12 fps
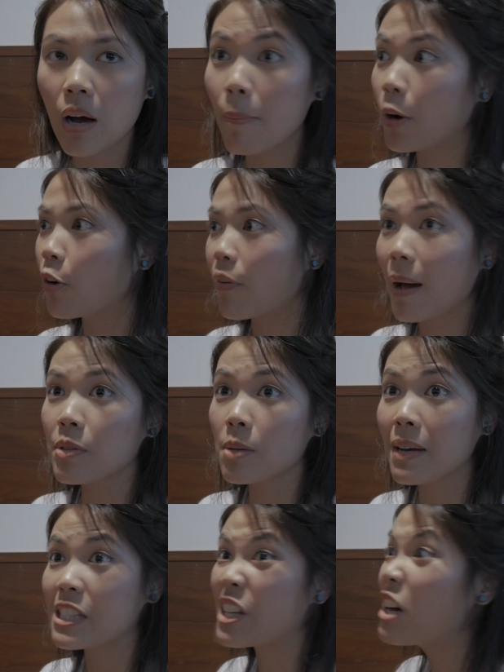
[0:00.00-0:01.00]
up, grabbed on
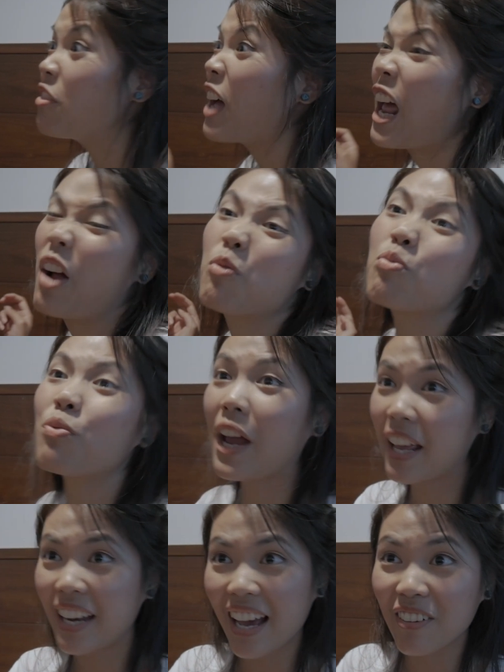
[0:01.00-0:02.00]
myself,
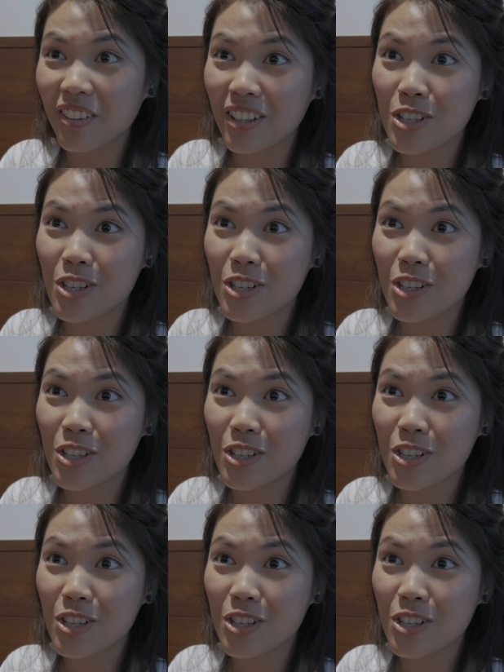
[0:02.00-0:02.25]
ran out the